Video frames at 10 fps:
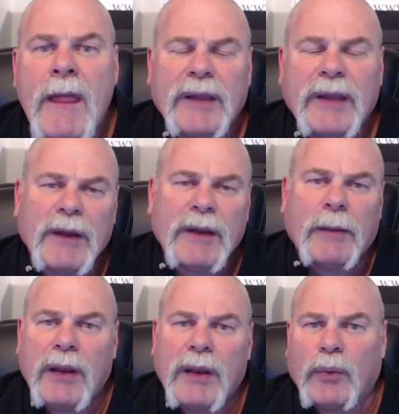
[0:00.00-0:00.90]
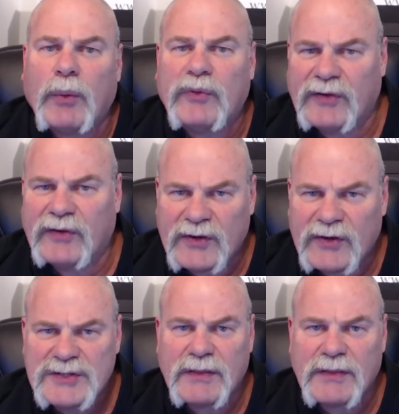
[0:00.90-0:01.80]
Becoming a plumber was a
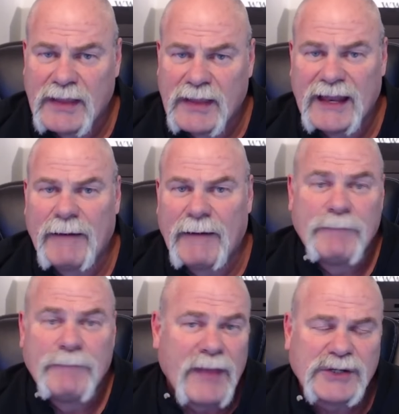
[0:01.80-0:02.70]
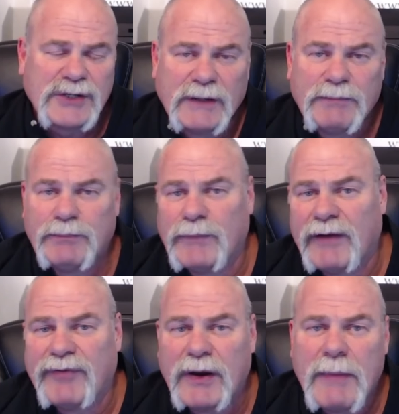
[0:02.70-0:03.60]
decision that actually
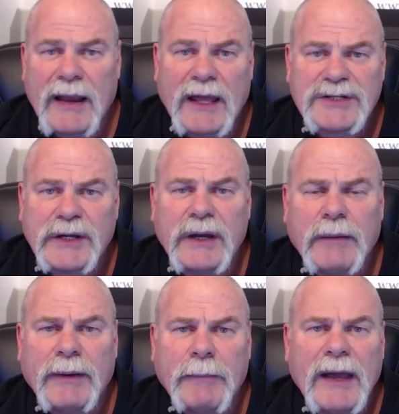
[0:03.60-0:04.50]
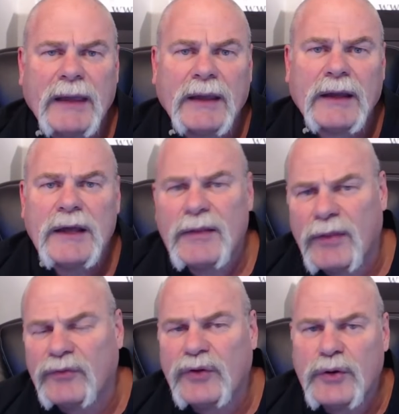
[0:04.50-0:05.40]
a friend of mine actually helped me make.
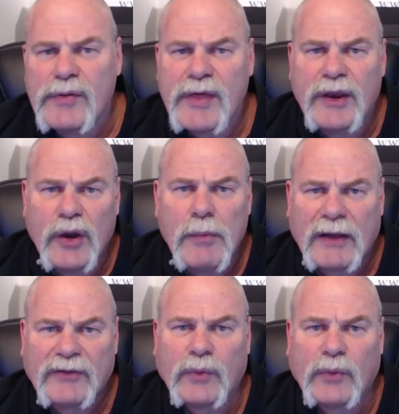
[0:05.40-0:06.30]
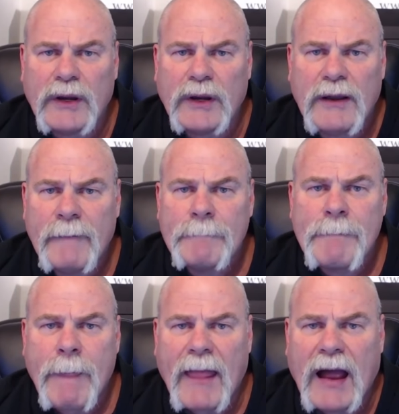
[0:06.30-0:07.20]
Those of you that know my story,
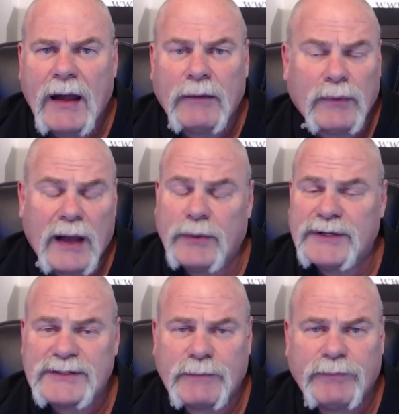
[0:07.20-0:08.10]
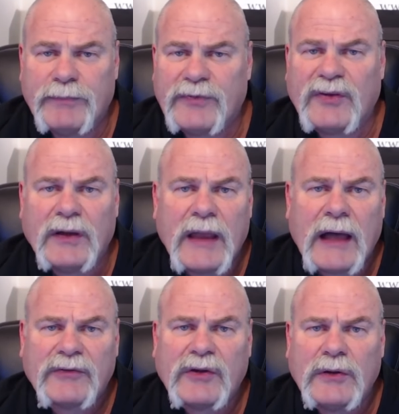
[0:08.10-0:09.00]
I, I was still in
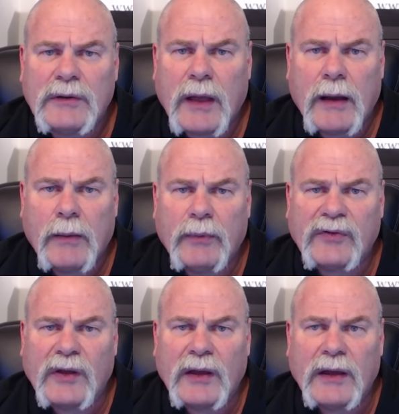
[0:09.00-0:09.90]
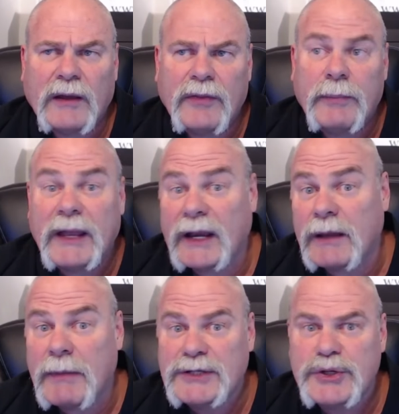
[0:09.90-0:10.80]
high school. I was uh, the beginning
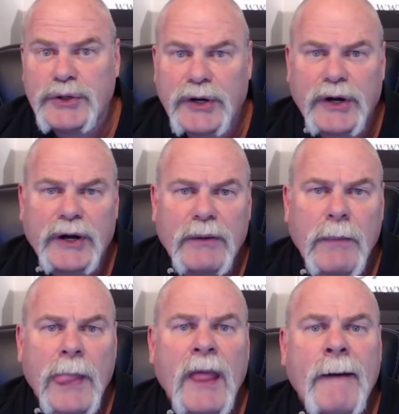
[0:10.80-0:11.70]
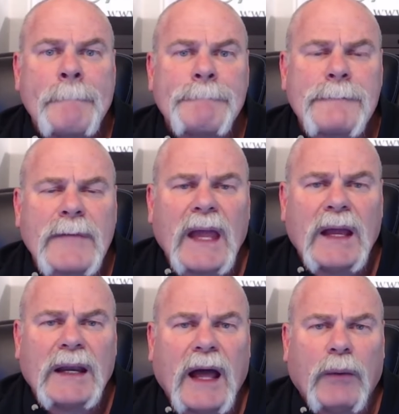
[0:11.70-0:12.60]
of my junior year
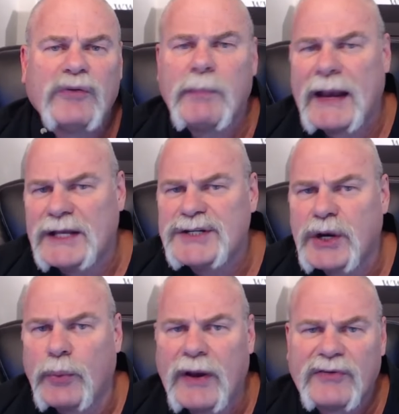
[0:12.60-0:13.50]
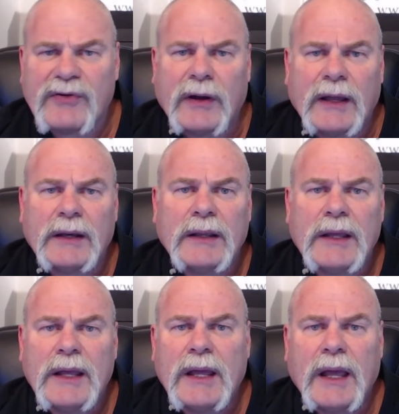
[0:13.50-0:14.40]
and I was managing a restaurant.
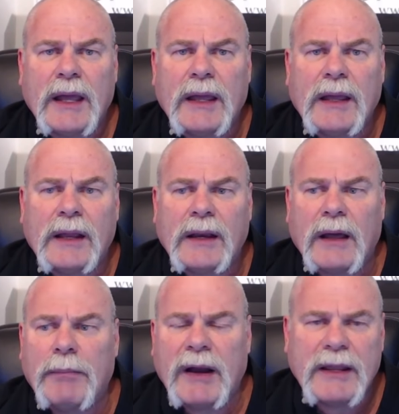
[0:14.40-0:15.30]
And a buddy